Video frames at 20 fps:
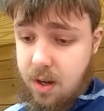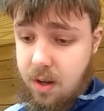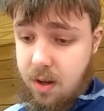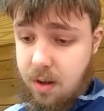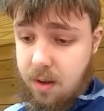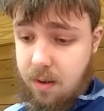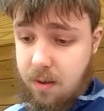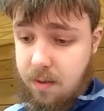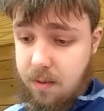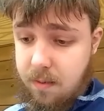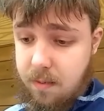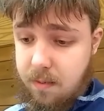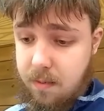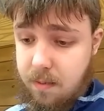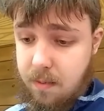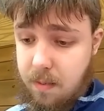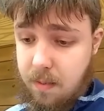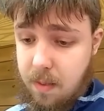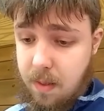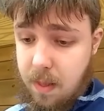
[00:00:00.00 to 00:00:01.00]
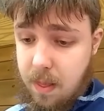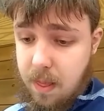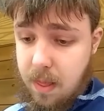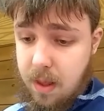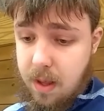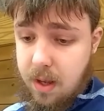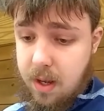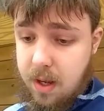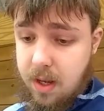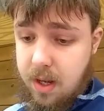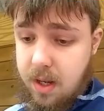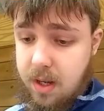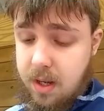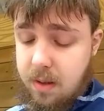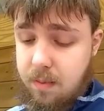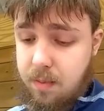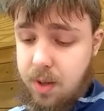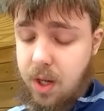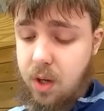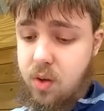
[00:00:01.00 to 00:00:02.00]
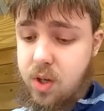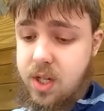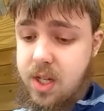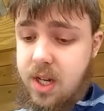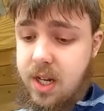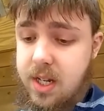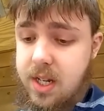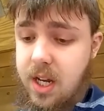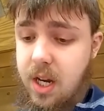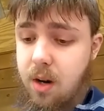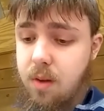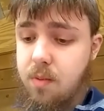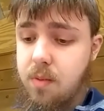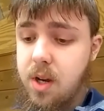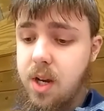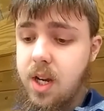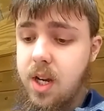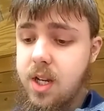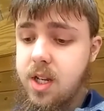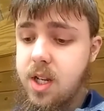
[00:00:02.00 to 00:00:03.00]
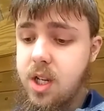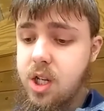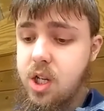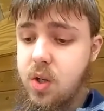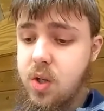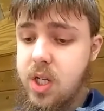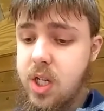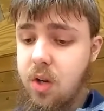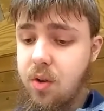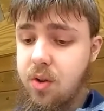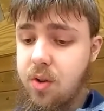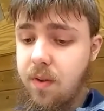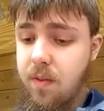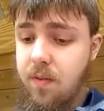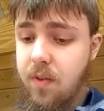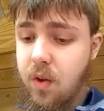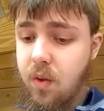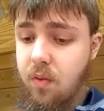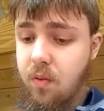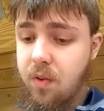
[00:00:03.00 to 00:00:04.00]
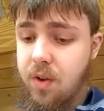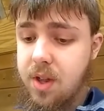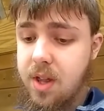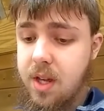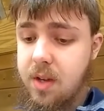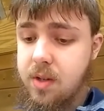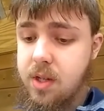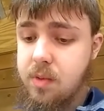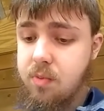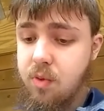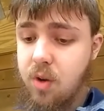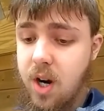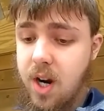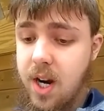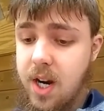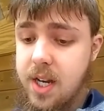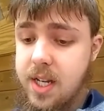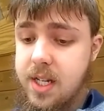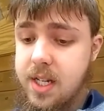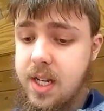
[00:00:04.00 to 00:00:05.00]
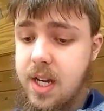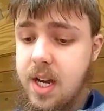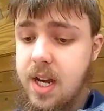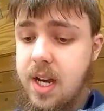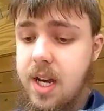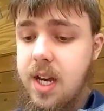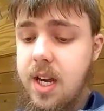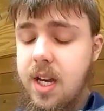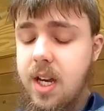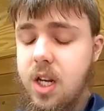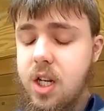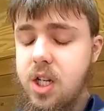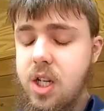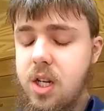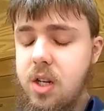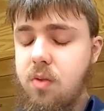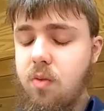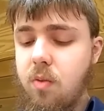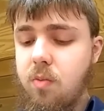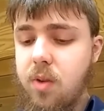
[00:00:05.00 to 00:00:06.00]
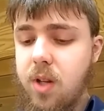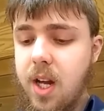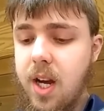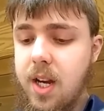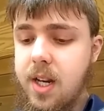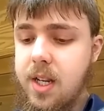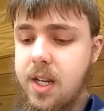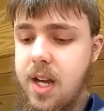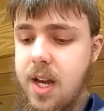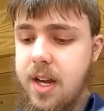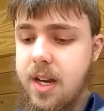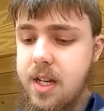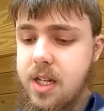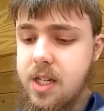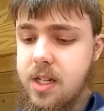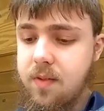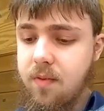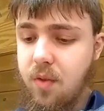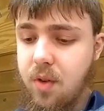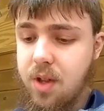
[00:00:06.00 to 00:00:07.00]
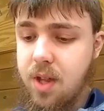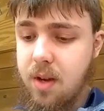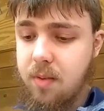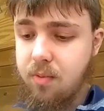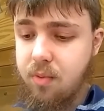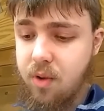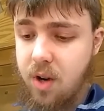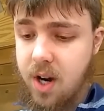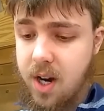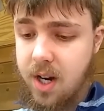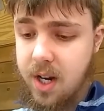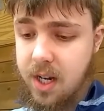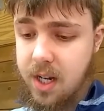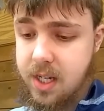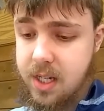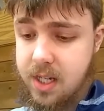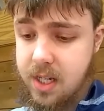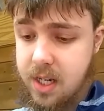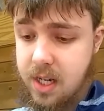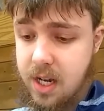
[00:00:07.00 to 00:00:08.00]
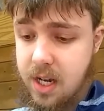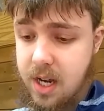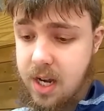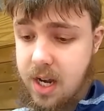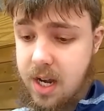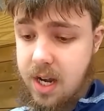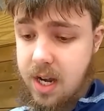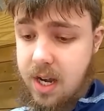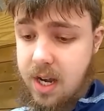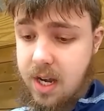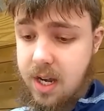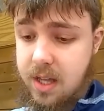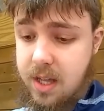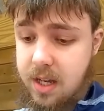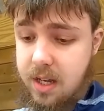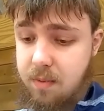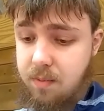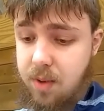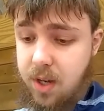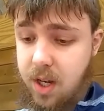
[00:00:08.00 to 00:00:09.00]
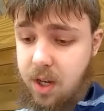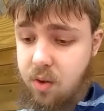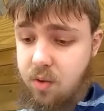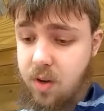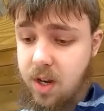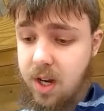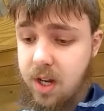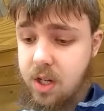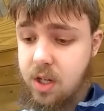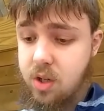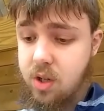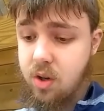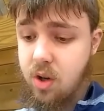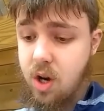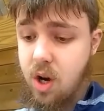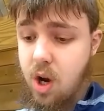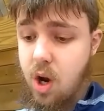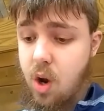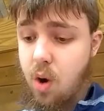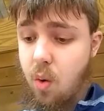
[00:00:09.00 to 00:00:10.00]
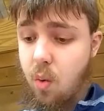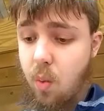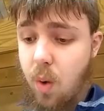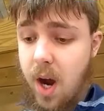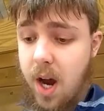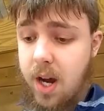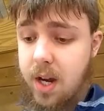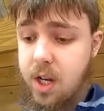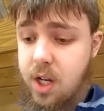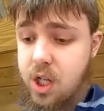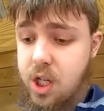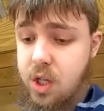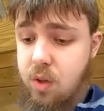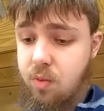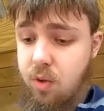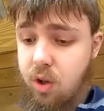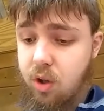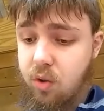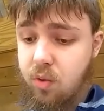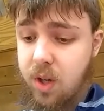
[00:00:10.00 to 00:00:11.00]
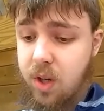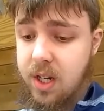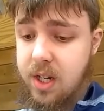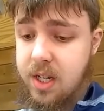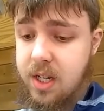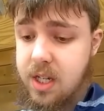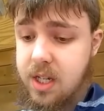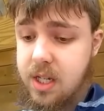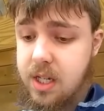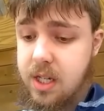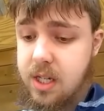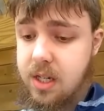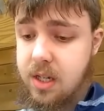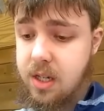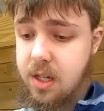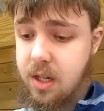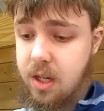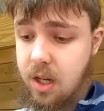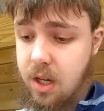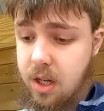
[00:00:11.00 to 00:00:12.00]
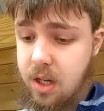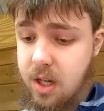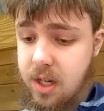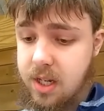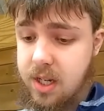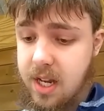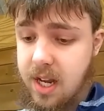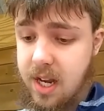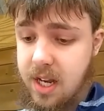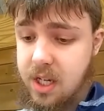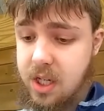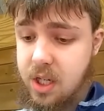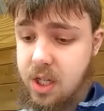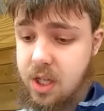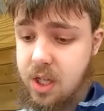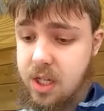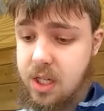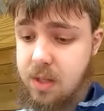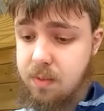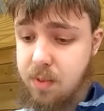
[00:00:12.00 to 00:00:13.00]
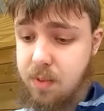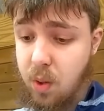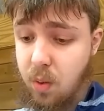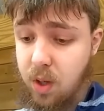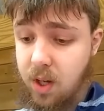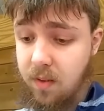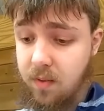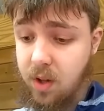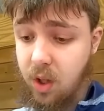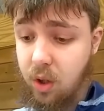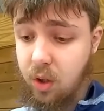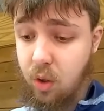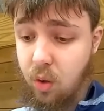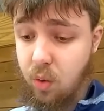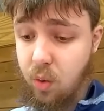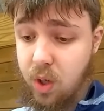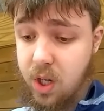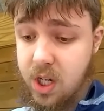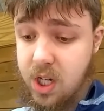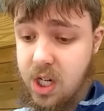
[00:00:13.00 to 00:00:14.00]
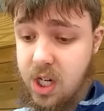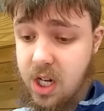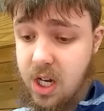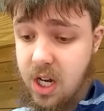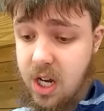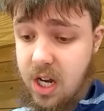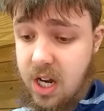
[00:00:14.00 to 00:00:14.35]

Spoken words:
and Peter said, tell me, did you sell the field for this price? And she replied, yes, for that price. And then Peter answered, why did you agree to test the Spirit of the Lord?